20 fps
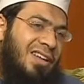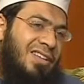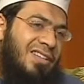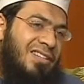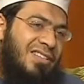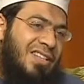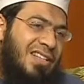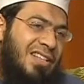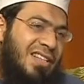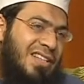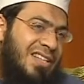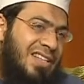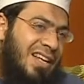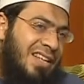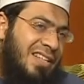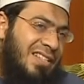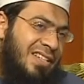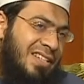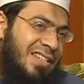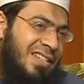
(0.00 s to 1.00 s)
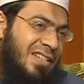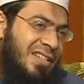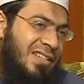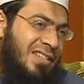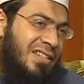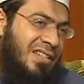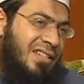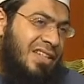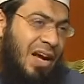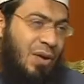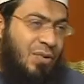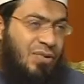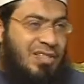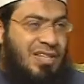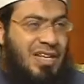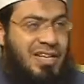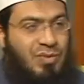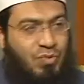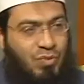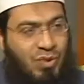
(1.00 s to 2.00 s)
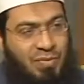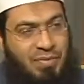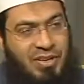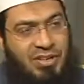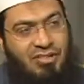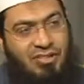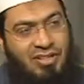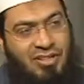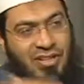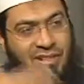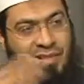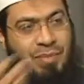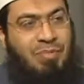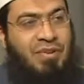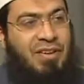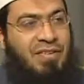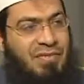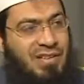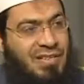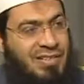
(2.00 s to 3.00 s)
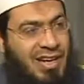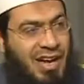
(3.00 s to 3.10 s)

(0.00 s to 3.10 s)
sitting a set of doubts, as we mentioned in the previous